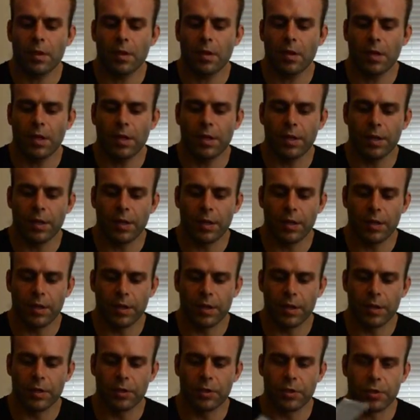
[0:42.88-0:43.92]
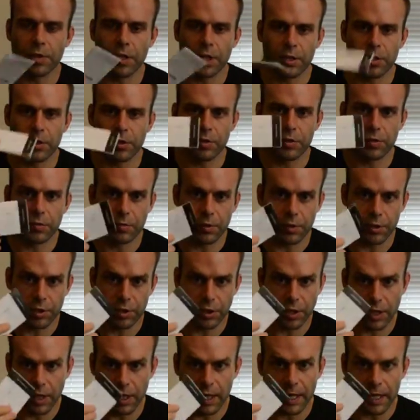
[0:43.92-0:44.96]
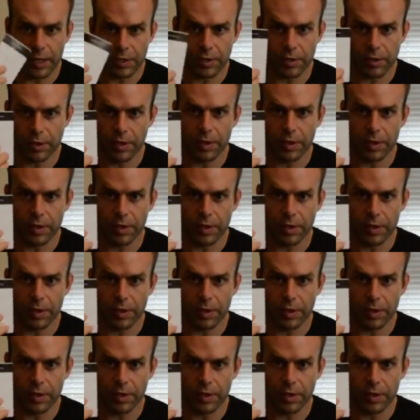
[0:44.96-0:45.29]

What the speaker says: and then the instructions, which I actually